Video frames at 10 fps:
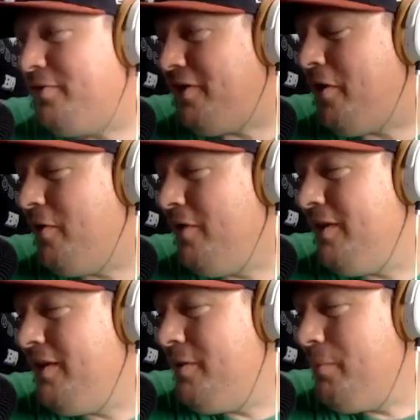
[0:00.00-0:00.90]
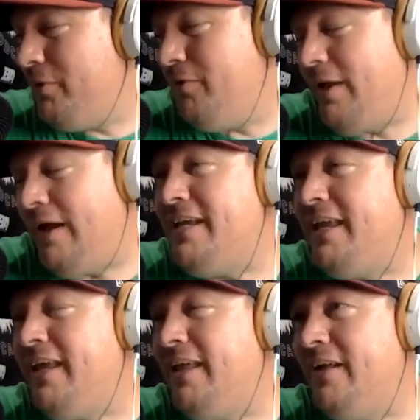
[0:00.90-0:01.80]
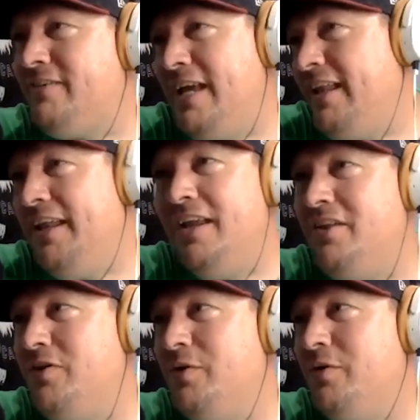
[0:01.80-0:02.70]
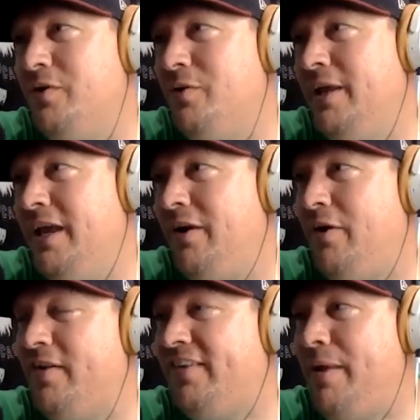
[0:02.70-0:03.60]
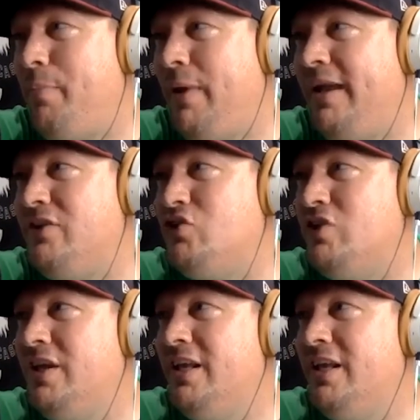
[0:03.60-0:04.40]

So, but dude, I'll take it. I'll take it. Ian, you you and Ian are on the same page,